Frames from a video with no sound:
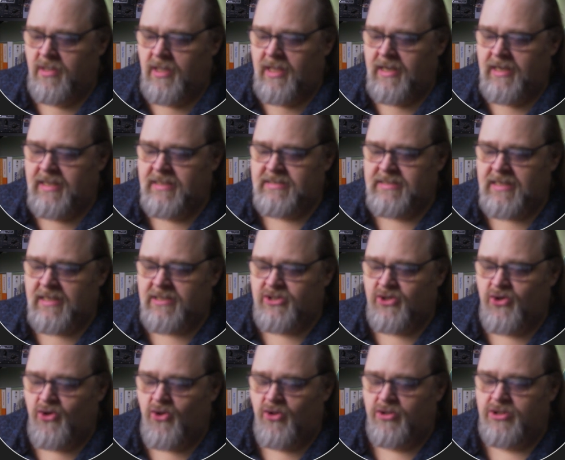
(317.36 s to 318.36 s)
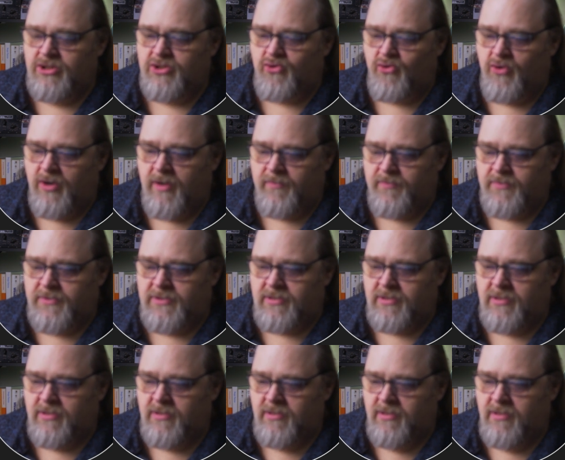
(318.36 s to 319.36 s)
and a section called
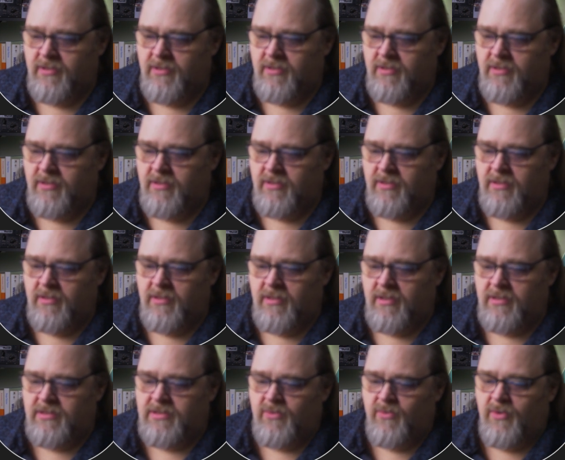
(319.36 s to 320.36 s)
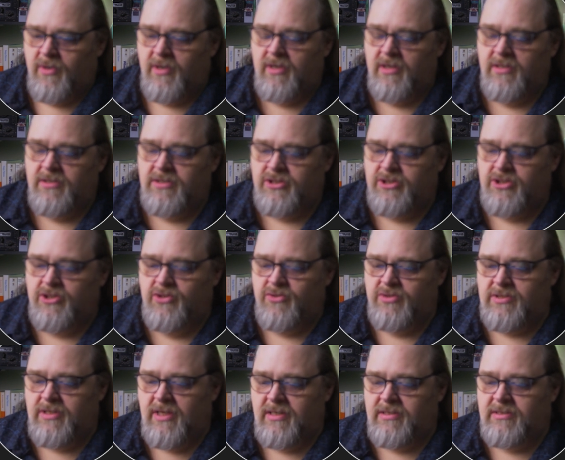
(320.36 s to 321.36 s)
scripts. And so we're going to just
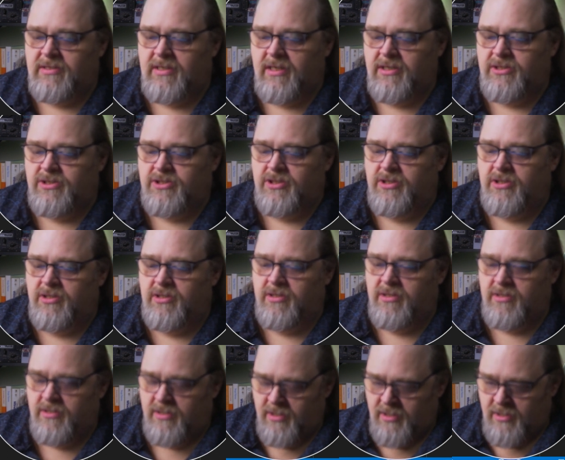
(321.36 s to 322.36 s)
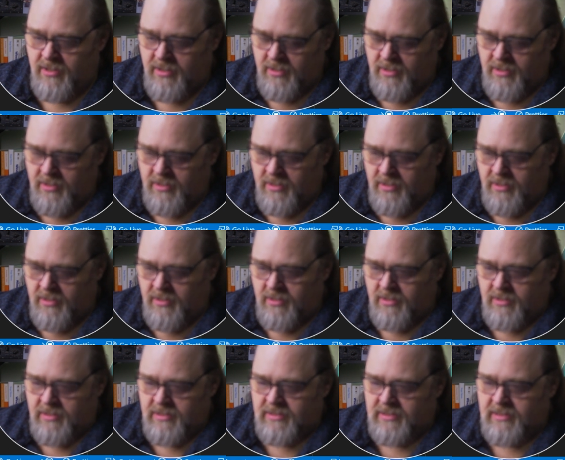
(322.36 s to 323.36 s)
use that section
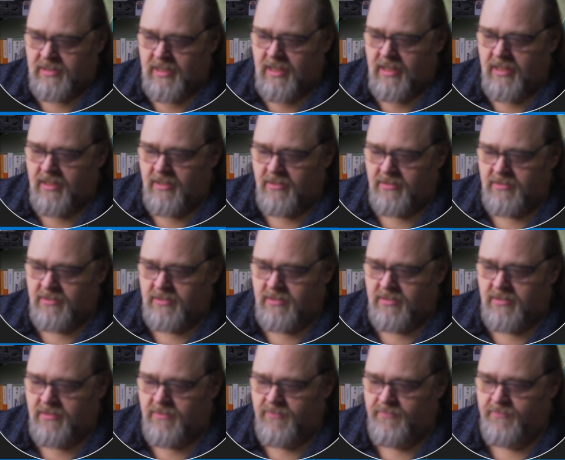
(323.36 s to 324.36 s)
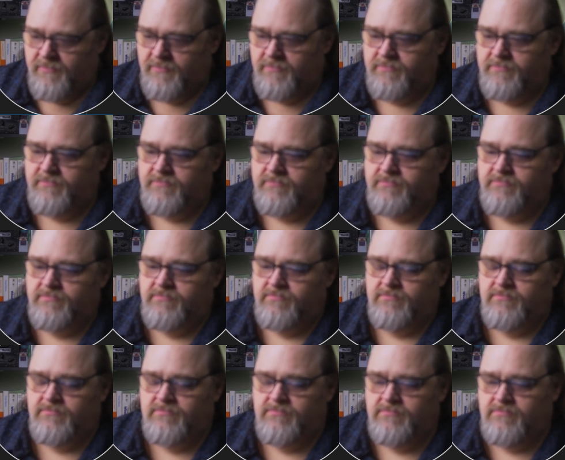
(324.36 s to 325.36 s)
styles.
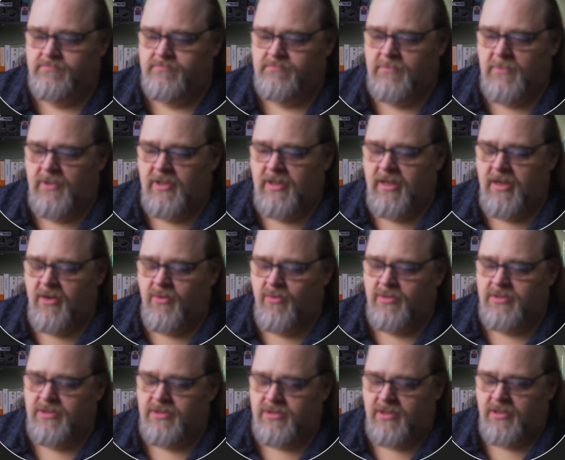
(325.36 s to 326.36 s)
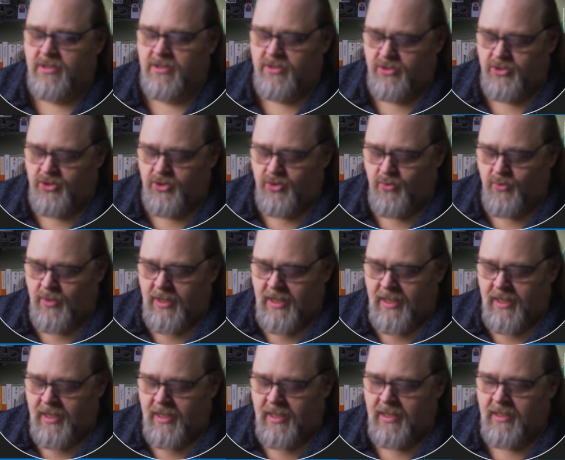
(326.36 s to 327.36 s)
And here we're just going to do
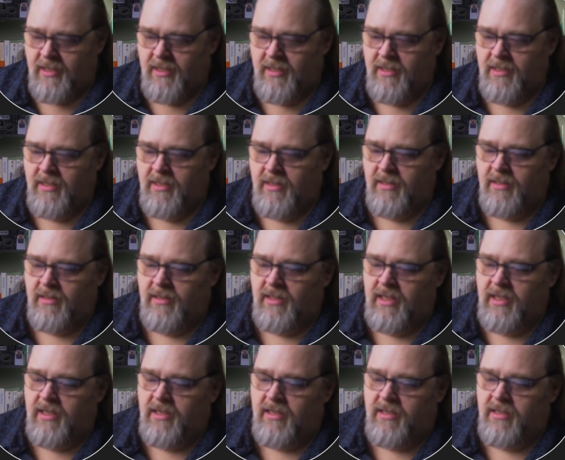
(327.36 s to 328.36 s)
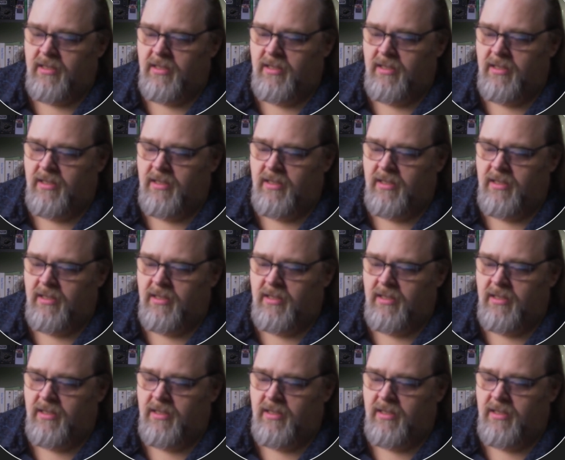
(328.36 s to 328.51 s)
a link